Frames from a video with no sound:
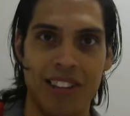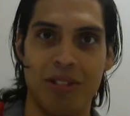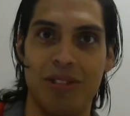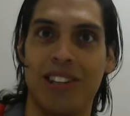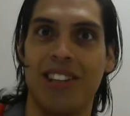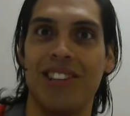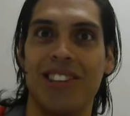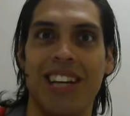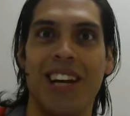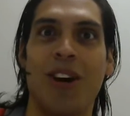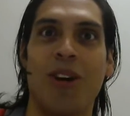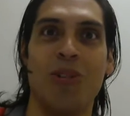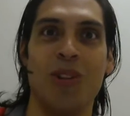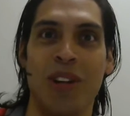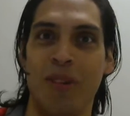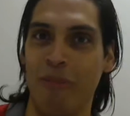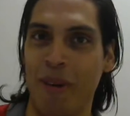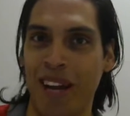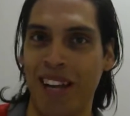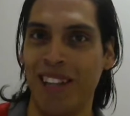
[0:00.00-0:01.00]
I was going to say
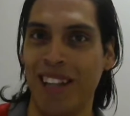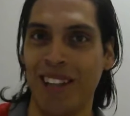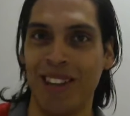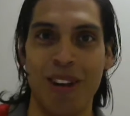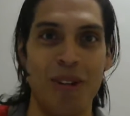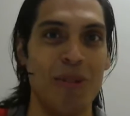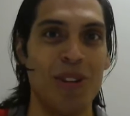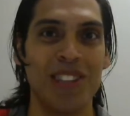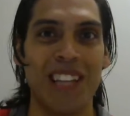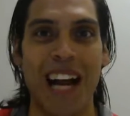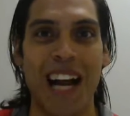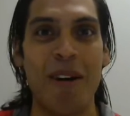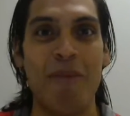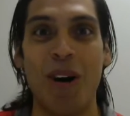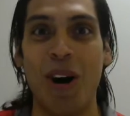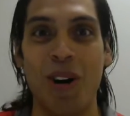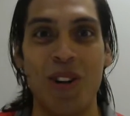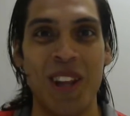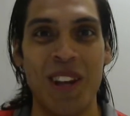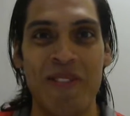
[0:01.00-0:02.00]
holy man. That's almost like I'm a
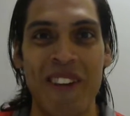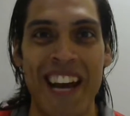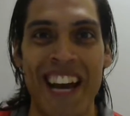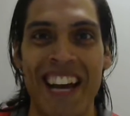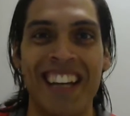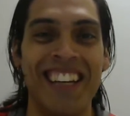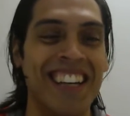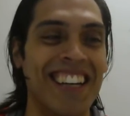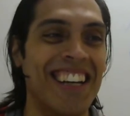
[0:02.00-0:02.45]
holy man.